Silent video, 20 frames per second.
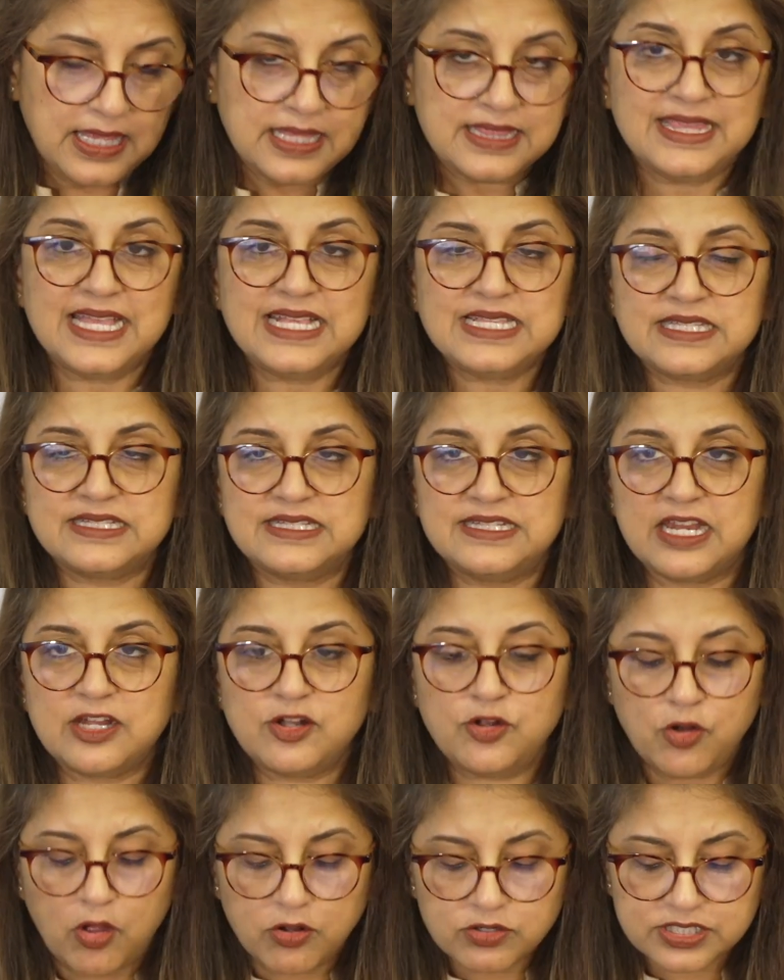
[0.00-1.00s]
this did
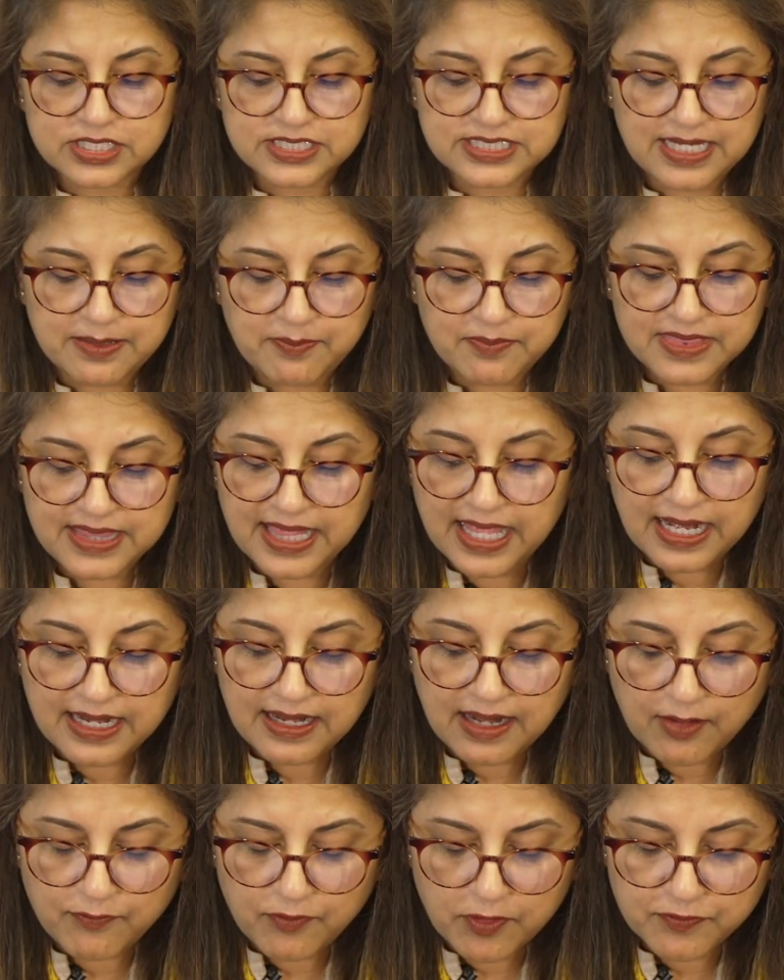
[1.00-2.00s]
not dim their
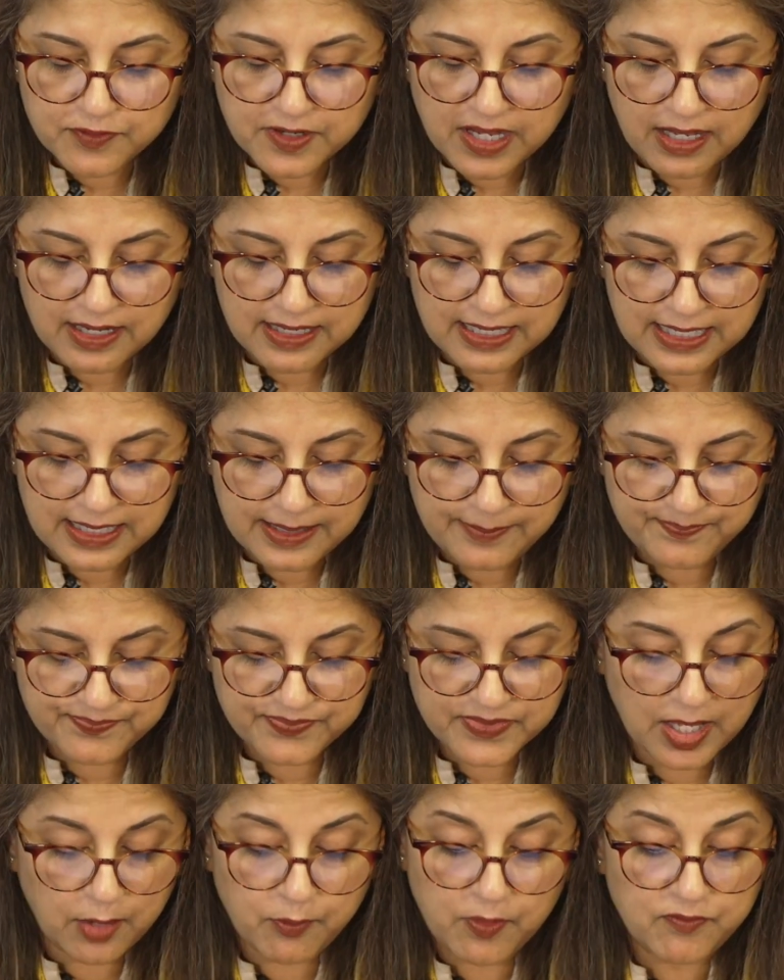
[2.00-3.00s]
love of Kali,
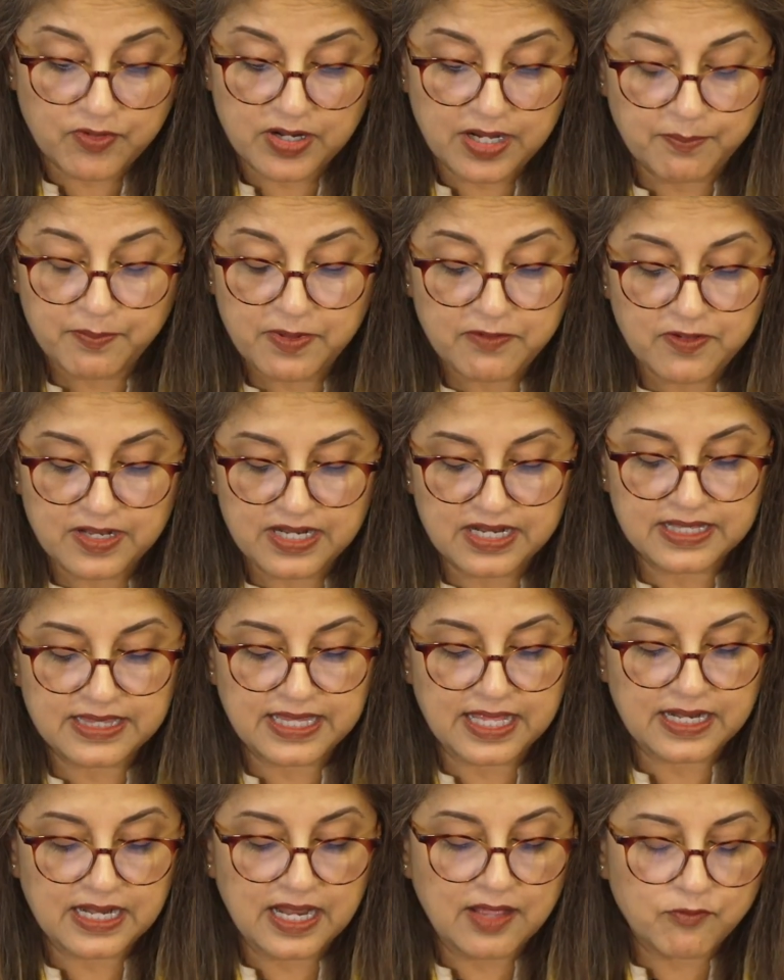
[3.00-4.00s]
however ambivalent
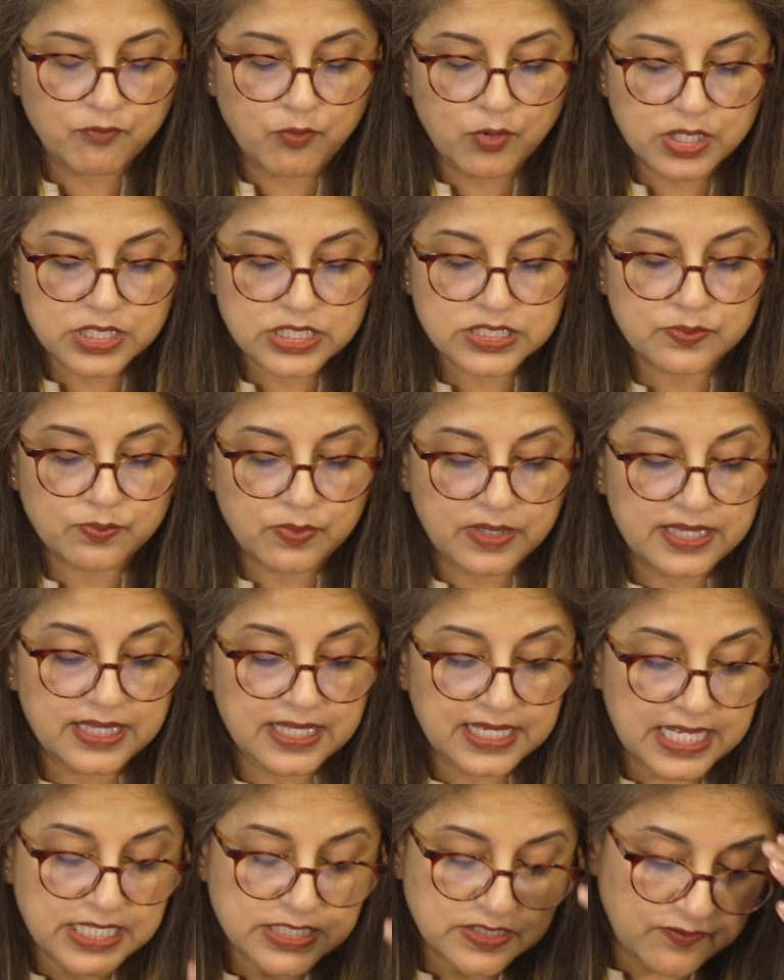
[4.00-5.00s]
that love was in
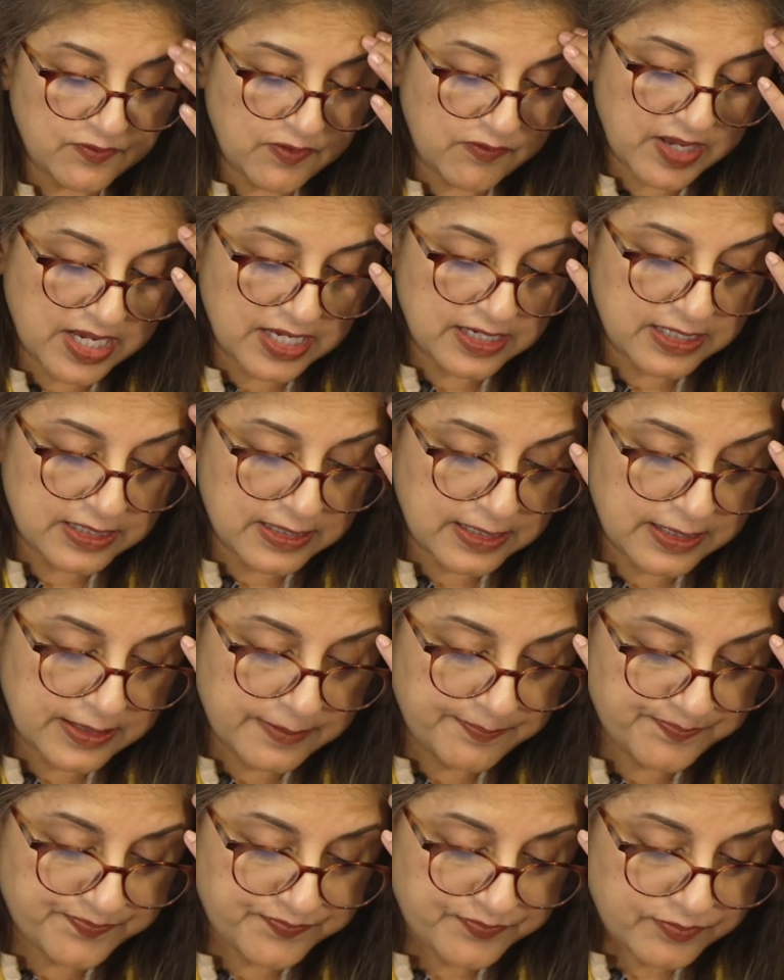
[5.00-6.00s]
the case of Vivekananda.